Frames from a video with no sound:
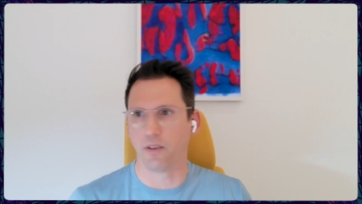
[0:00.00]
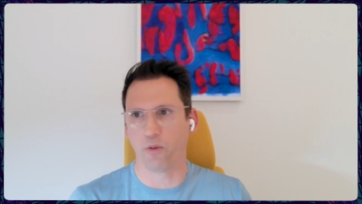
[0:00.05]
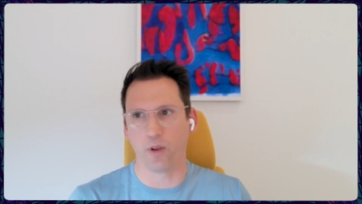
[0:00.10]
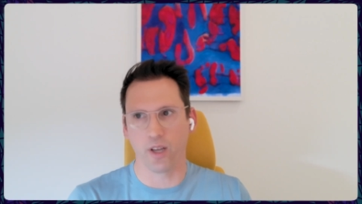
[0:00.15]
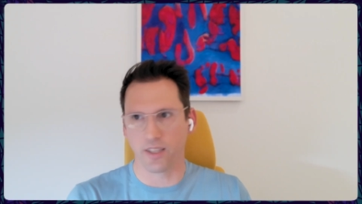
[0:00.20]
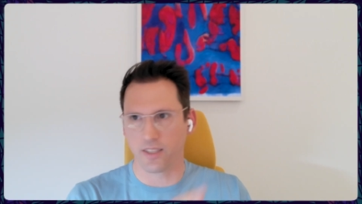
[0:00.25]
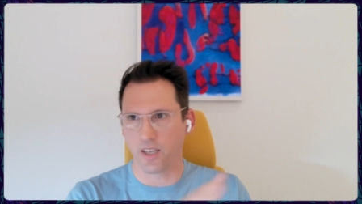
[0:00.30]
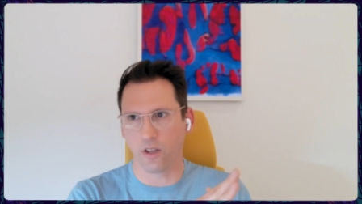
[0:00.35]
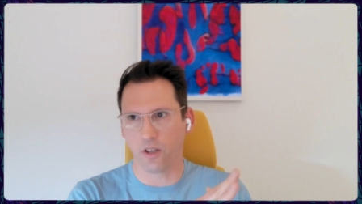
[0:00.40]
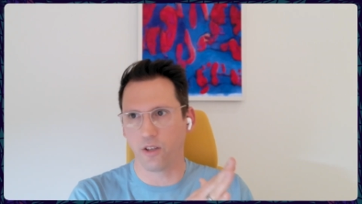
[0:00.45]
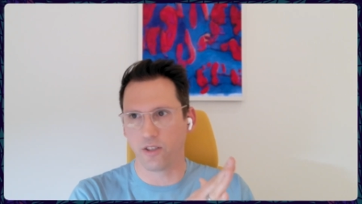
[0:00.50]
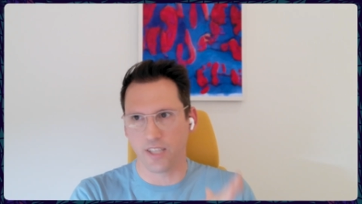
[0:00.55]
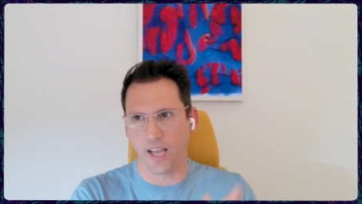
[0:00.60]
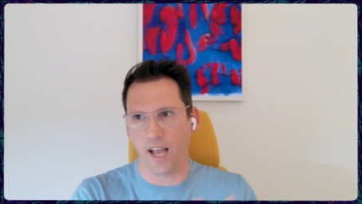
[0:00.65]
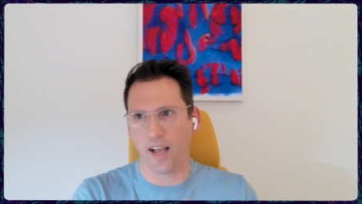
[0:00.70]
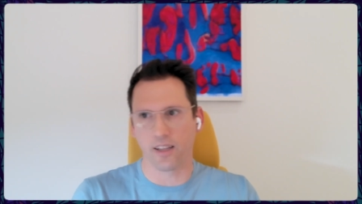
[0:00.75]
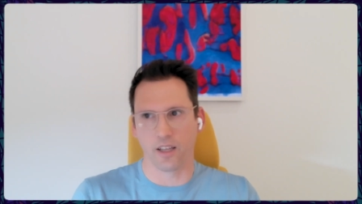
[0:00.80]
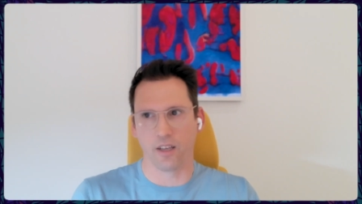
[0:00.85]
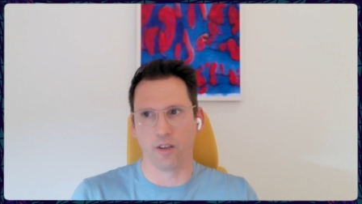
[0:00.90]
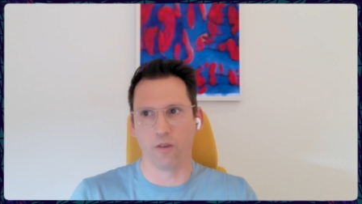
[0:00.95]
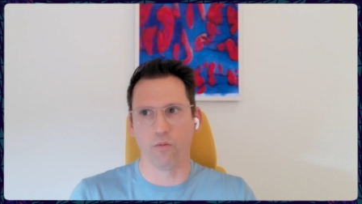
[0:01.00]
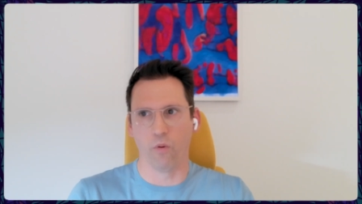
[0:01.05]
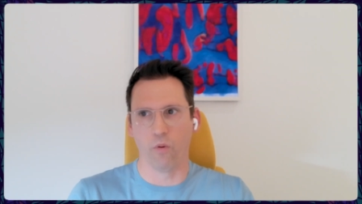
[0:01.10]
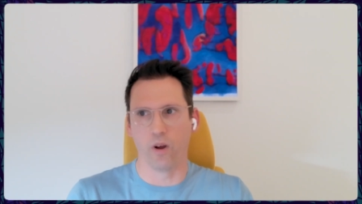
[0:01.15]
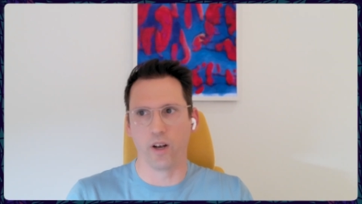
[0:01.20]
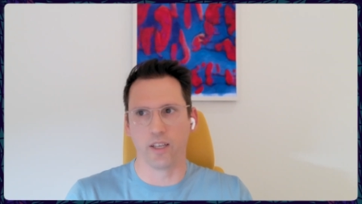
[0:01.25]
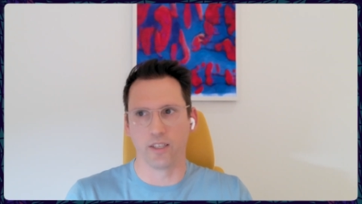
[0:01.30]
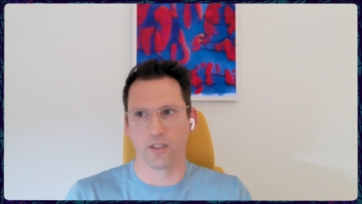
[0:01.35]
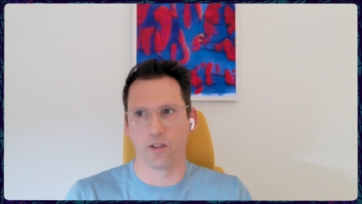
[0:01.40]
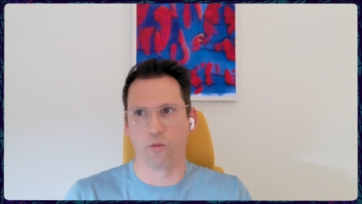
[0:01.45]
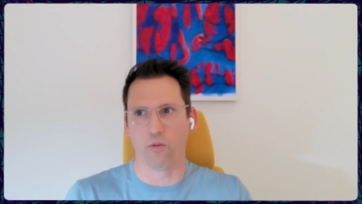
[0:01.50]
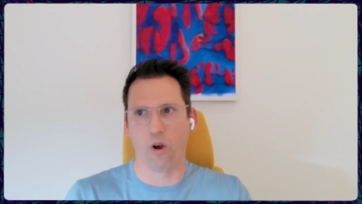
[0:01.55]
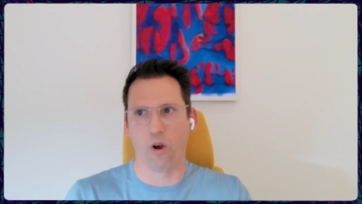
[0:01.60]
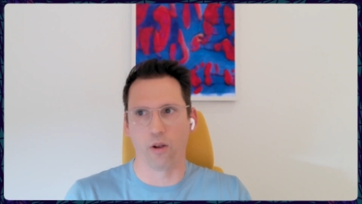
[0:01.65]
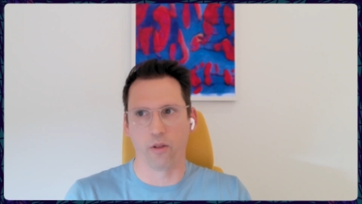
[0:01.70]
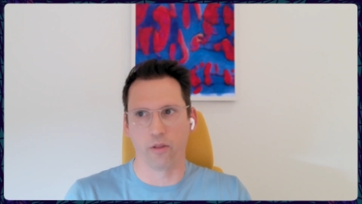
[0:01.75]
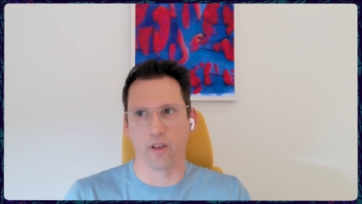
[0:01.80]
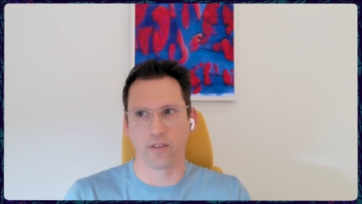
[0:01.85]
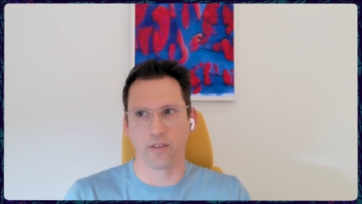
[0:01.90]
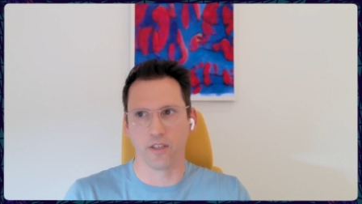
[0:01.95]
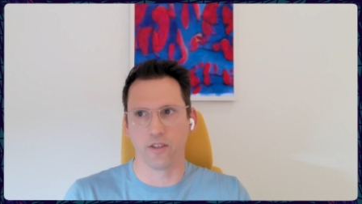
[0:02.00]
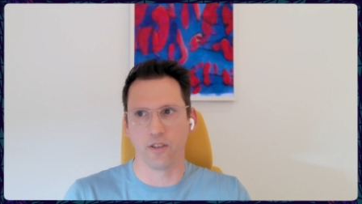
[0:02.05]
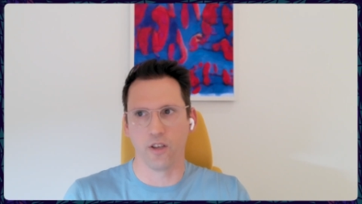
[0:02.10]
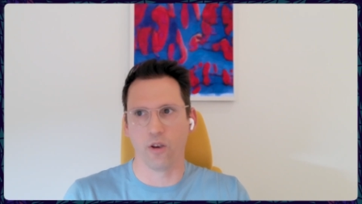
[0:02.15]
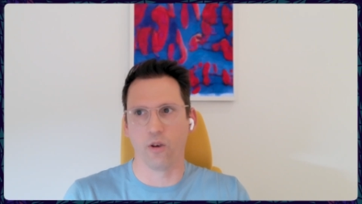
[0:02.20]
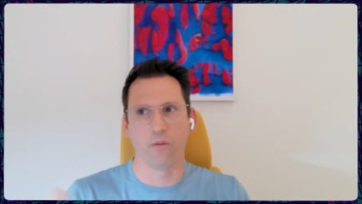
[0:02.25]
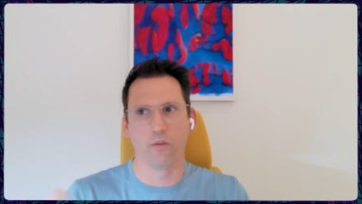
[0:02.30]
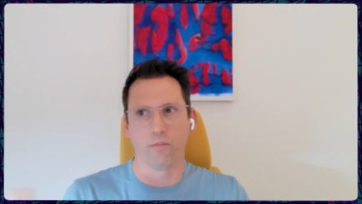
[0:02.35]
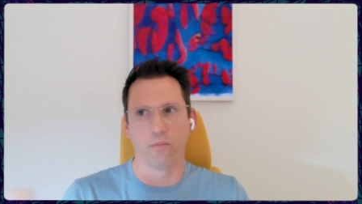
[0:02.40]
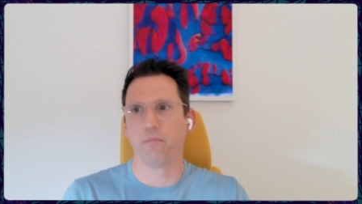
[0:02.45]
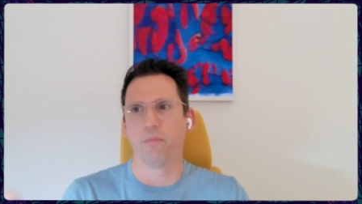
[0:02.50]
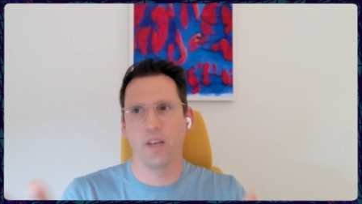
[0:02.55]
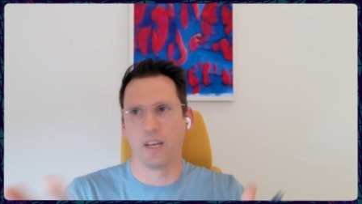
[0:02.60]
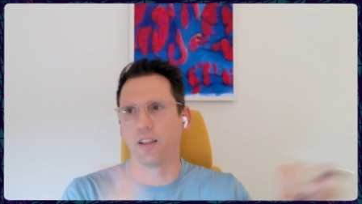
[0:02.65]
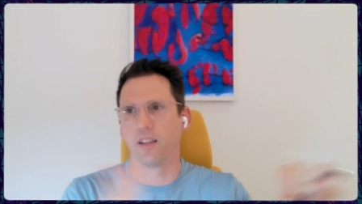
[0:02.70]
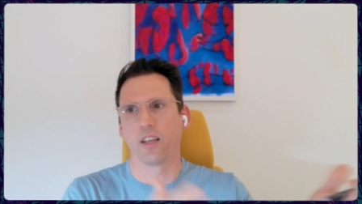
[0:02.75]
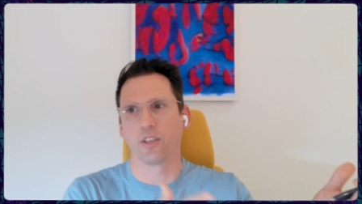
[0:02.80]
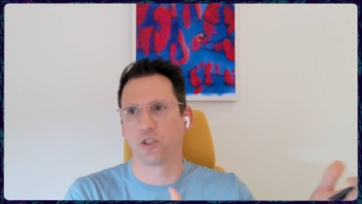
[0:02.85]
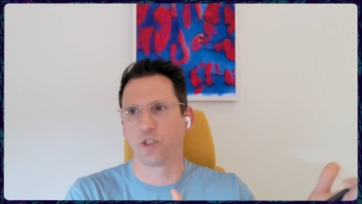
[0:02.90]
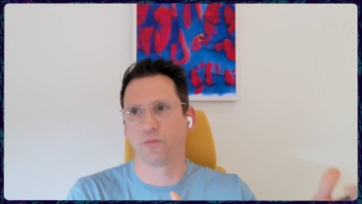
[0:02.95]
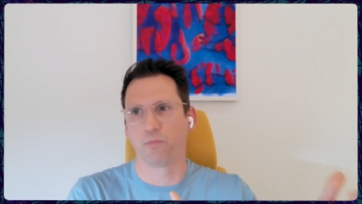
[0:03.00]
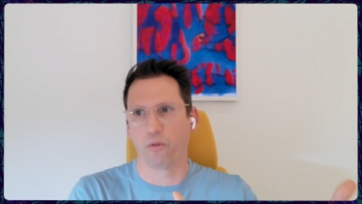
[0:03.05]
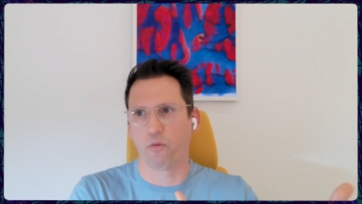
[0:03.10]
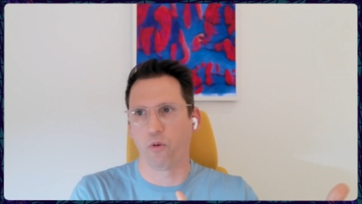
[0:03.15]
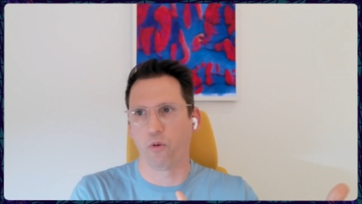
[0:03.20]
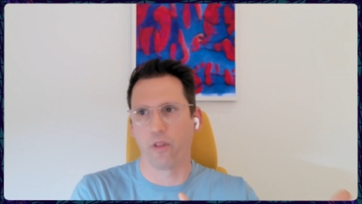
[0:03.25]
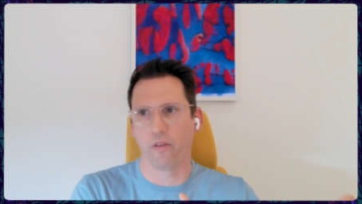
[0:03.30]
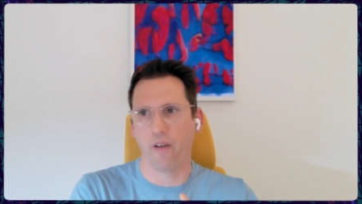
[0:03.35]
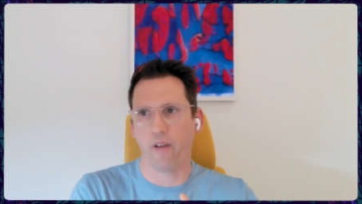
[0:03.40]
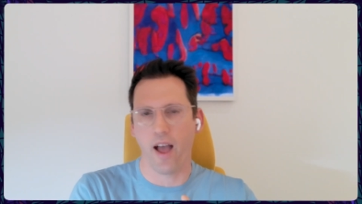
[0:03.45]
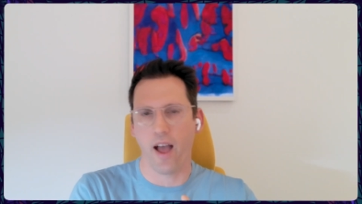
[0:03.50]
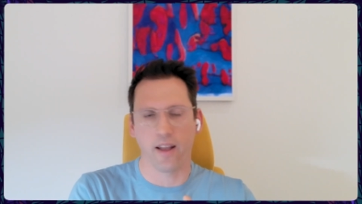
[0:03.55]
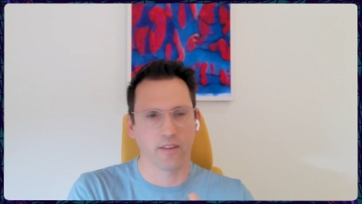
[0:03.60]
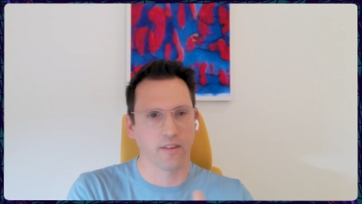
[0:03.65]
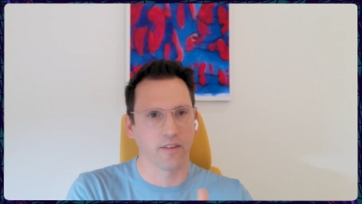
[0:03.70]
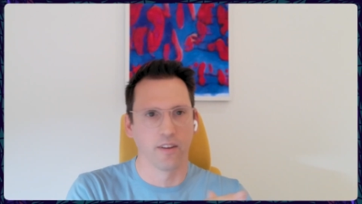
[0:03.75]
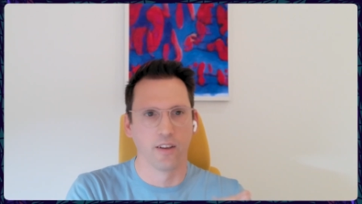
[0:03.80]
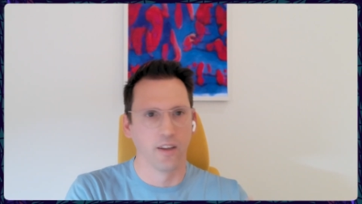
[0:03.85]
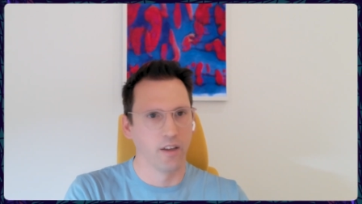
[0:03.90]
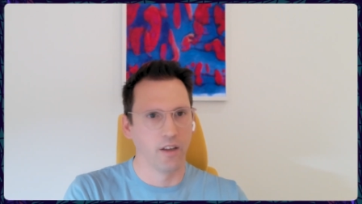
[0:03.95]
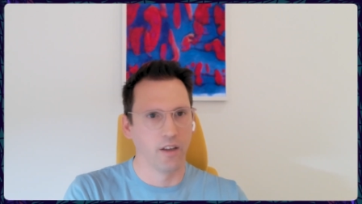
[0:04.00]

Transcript: If we can tell you exactly what is the wrong thing to do, meaning like just before the fact,